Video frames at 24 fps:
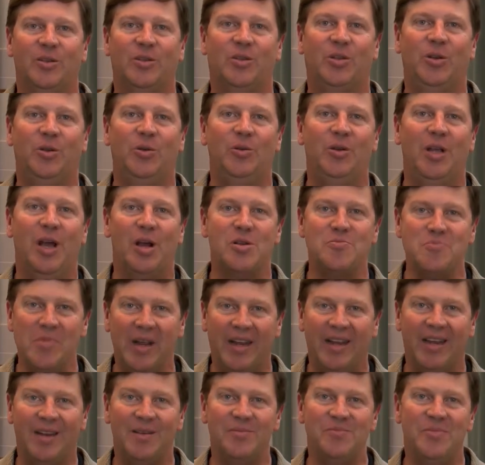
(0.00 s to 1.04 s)
Two young
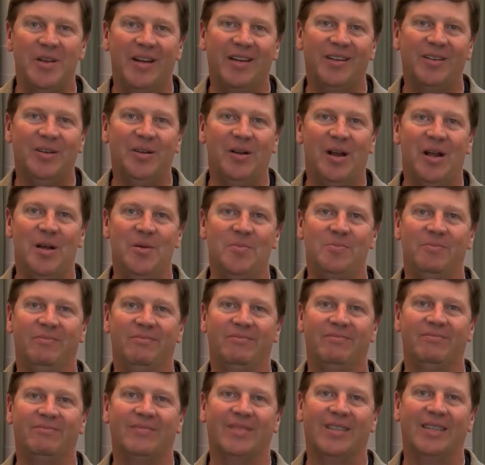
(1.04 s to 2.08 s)
men picked her up
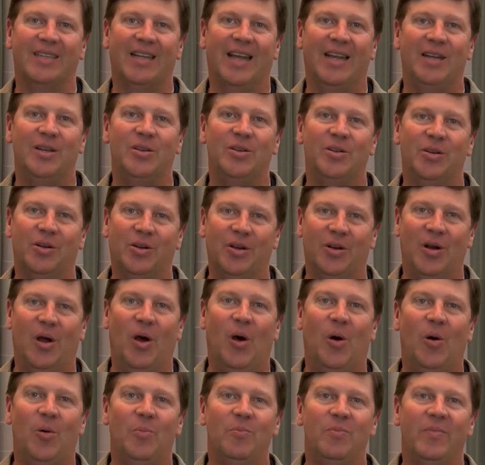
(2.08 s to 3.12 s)
and took her
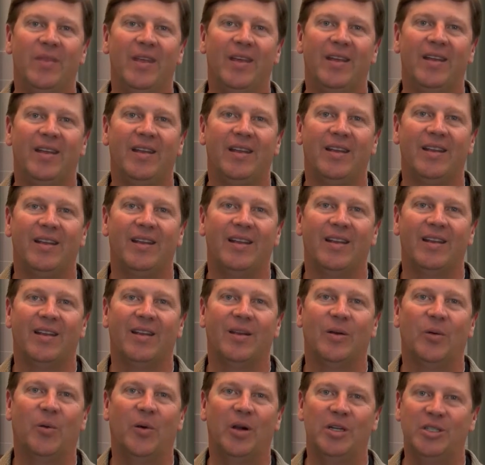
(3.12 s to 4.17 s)
home.
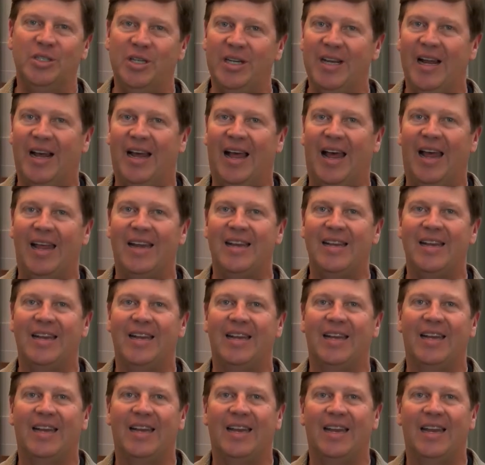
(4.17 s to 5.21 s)
where she died,
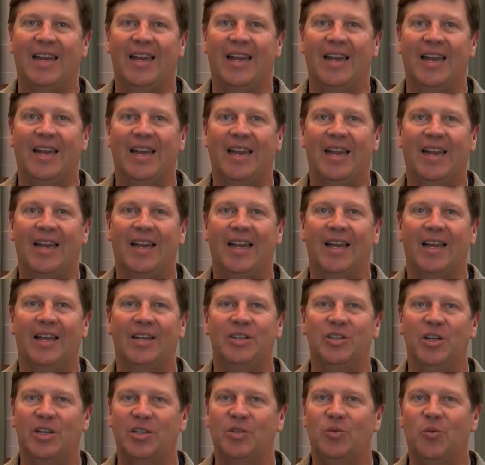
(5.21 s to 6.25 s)

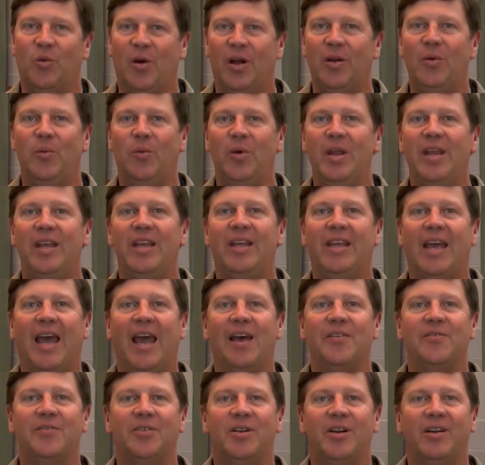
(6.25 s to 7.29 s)
just 1 week
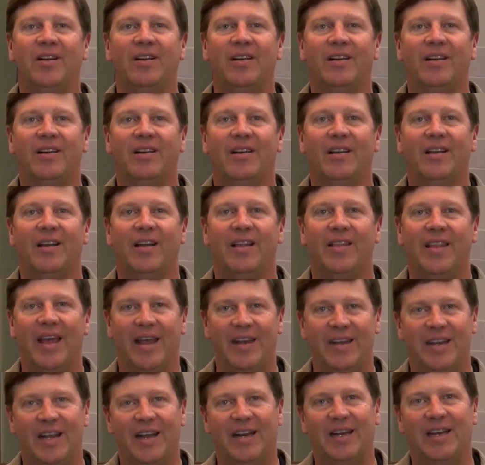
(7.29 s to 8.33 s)
after
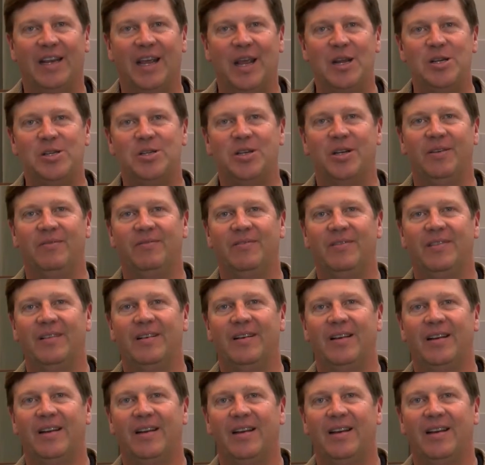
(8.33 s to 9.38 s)
that dedication.
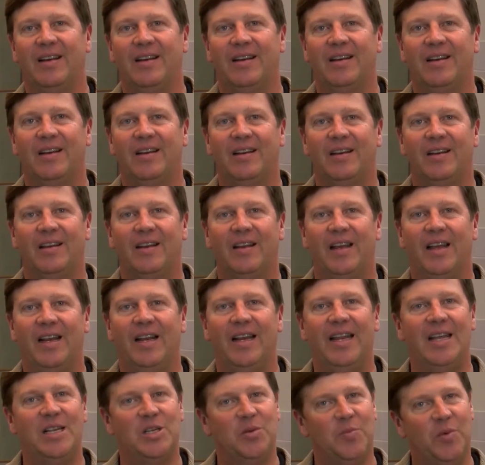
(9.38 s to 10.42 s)

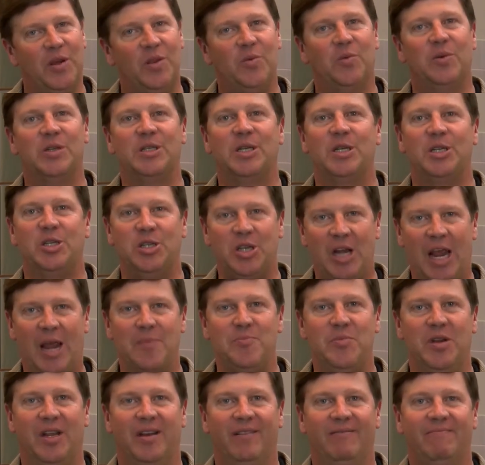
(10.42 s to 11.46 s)
Elizabeth was a
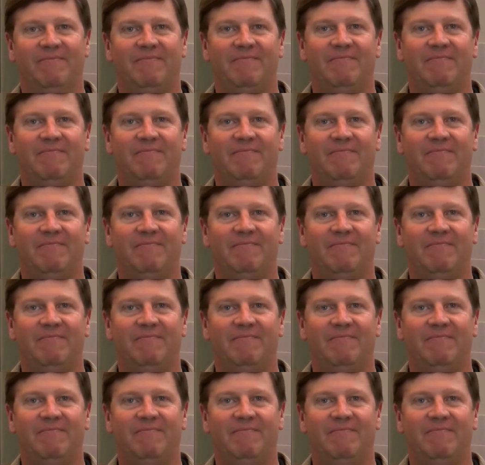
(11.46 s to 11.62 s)
champion.